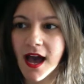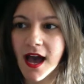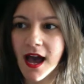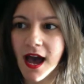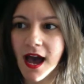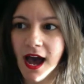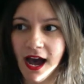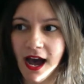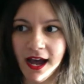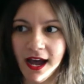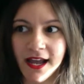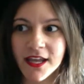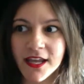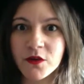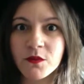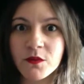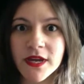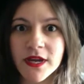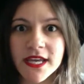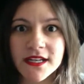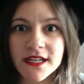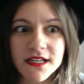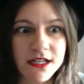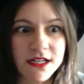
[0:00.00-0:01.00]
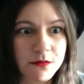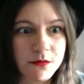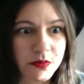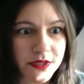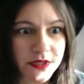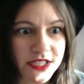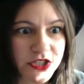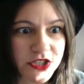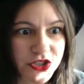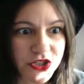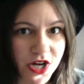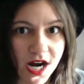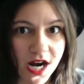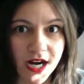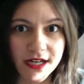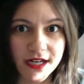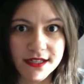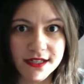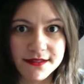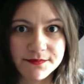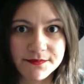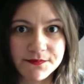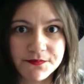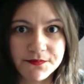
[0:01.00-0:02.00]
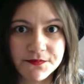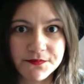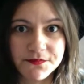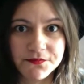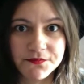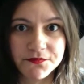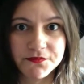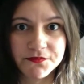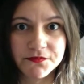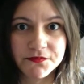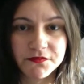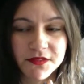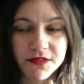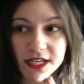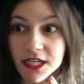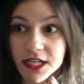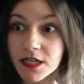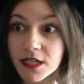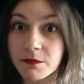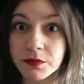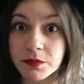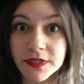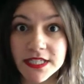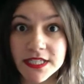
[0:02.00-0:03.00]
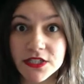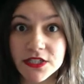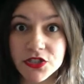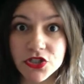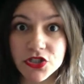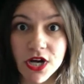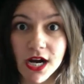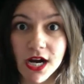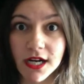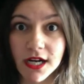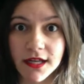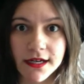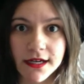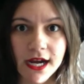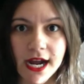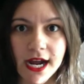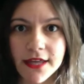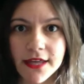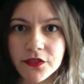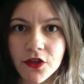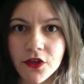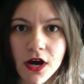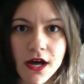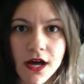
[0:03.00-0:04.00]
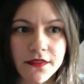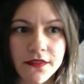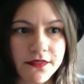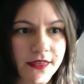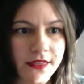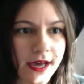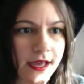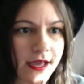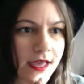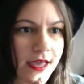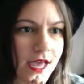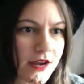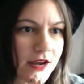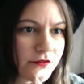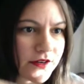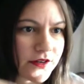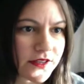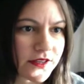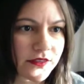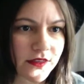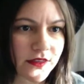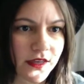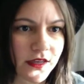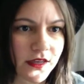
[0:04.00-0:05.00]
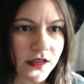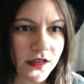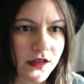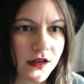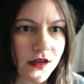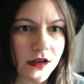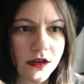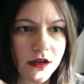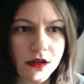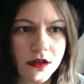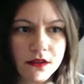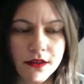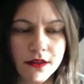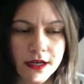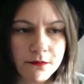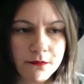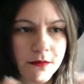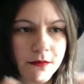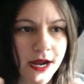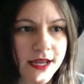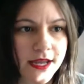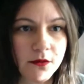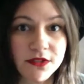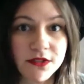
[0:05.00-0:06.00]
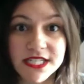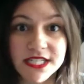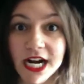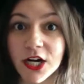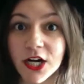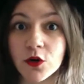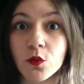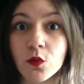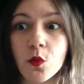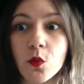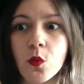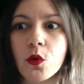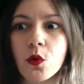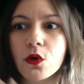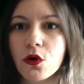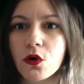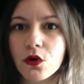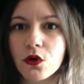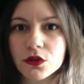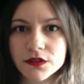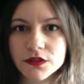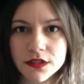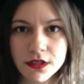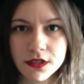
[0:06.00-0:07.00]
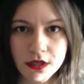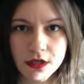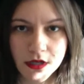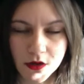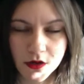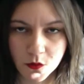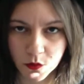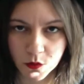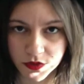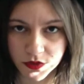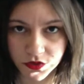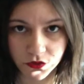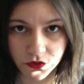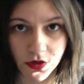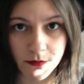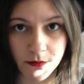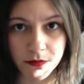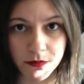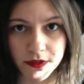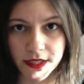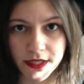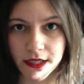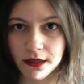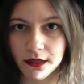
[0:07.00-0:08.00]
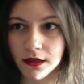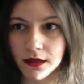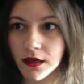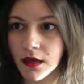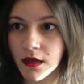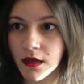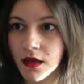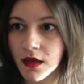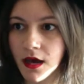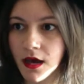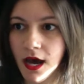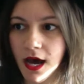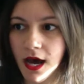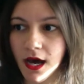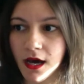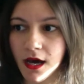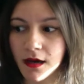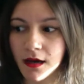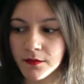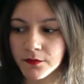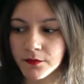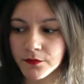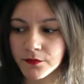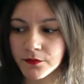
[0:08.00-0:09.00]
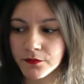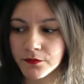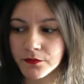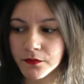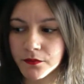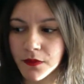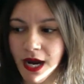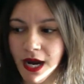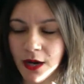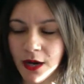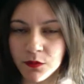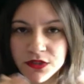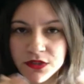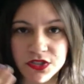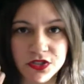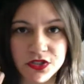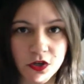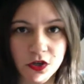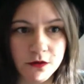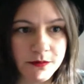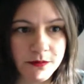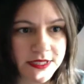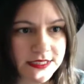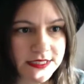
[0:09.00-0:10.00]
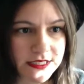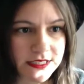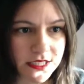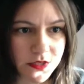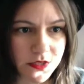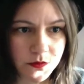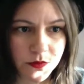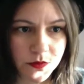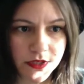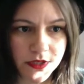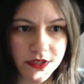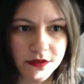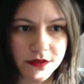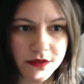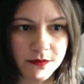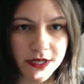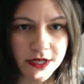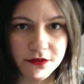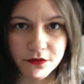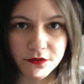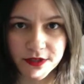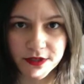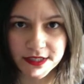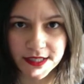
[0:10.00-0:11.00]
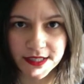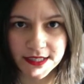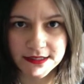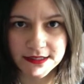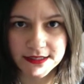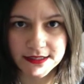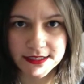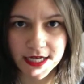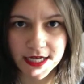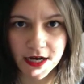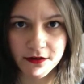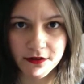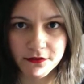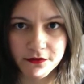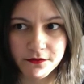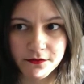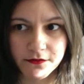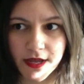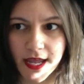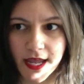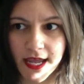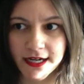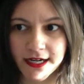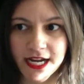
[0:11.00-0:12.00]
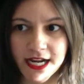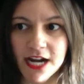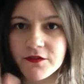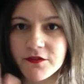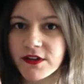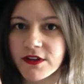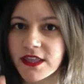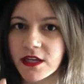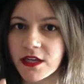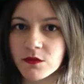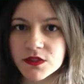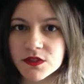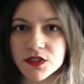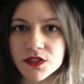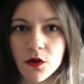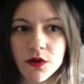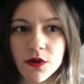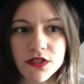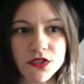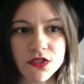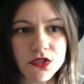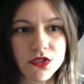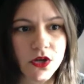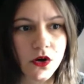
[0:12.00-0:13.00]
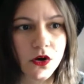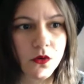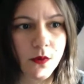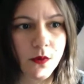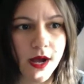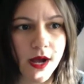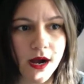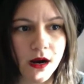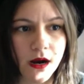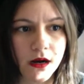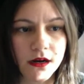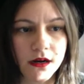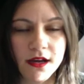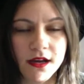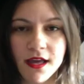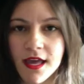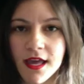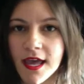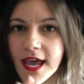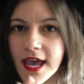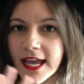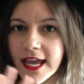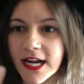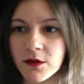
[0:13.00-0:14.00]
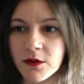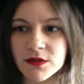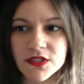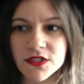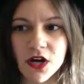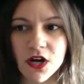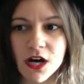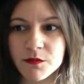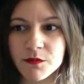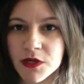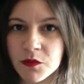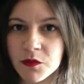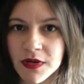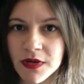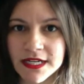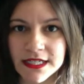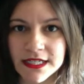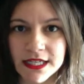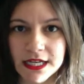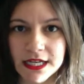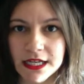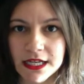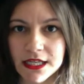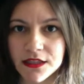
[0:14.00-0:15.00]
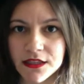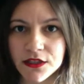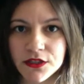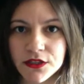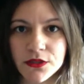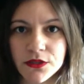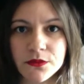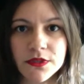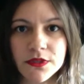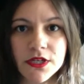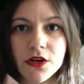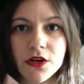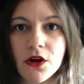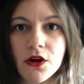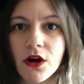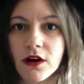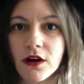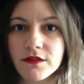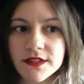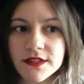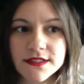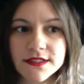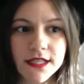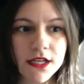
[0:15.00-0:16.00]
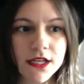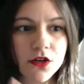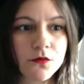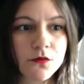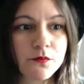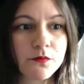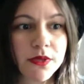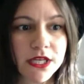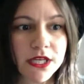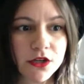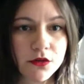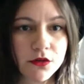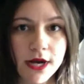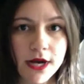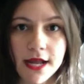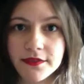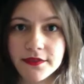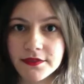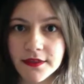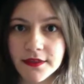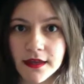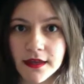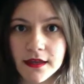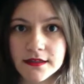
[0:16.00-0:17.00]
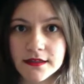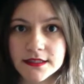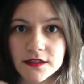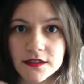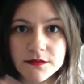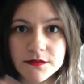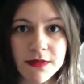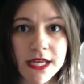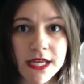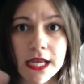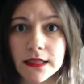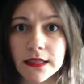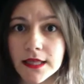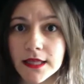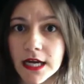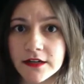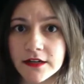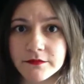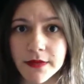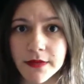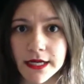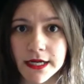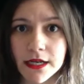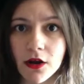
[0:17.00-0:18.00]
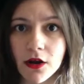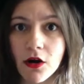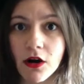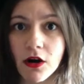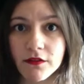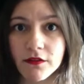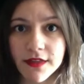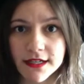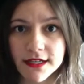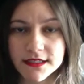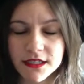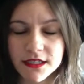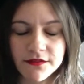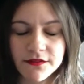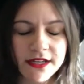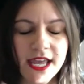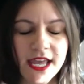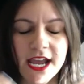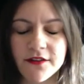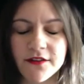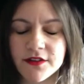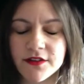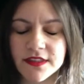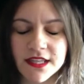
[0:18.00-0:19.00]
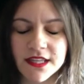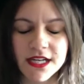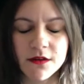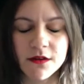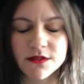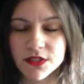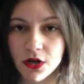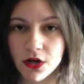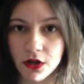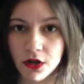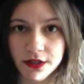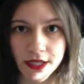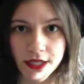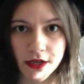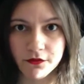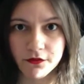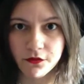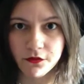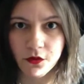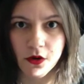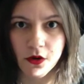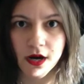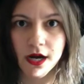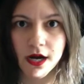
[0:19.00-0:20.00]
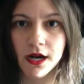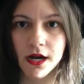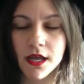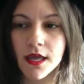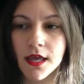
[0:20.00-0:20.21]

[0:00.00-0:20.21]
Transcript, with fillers: I went in complete shock. Like complete shock. Like I thought that everything, like my entire world was crumbling. Um, I was so busy with my freelance stuff and everything was going so well. And I was on my way to getting in the union and all these like big grand things. I was making a lot of money, all that stuff, like everything I was calling in for.